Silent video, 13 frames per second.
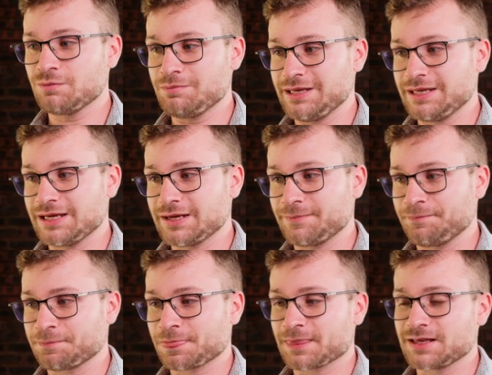to
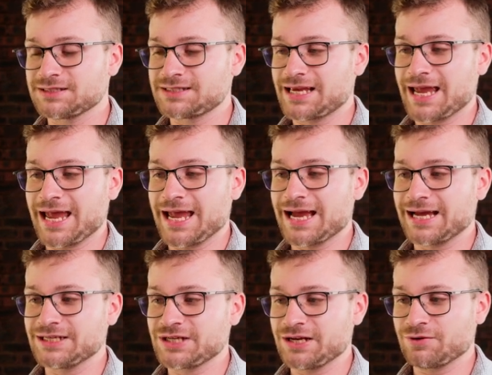media, say
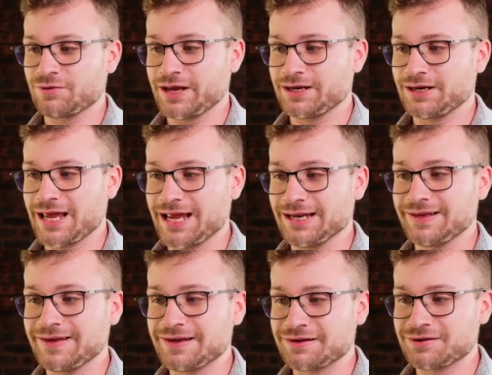AI generated, and
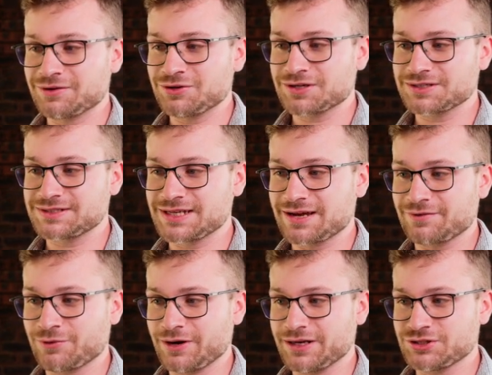here you can see
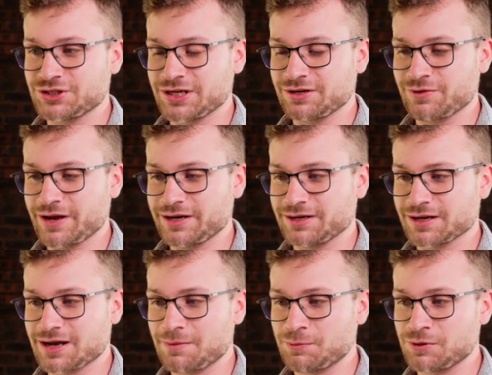I've already
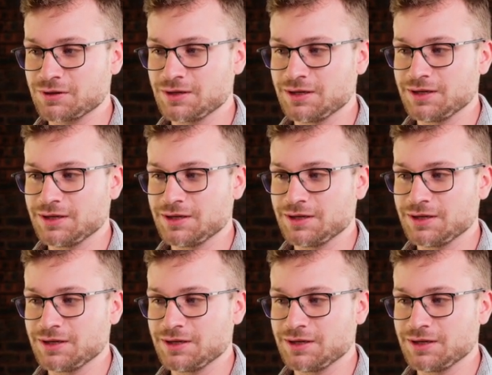generated a couple,